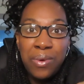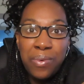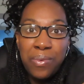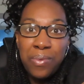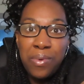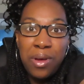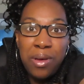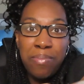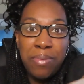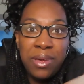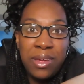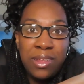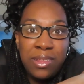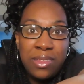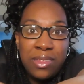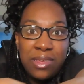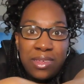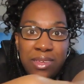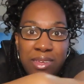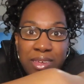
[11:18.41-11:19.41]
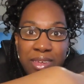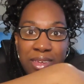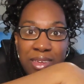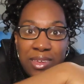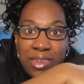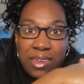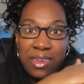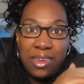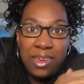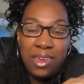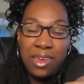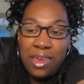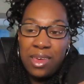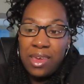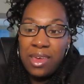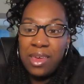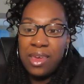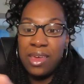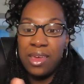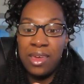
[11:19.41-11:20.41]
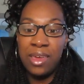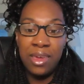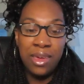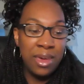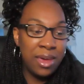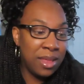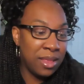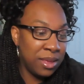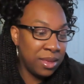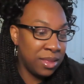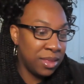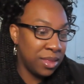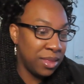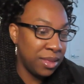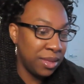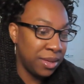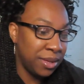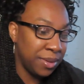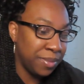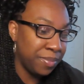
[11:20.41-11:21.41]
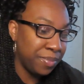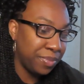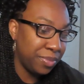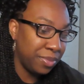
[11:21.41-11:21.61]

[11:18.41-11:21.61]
Rub it. And let's see.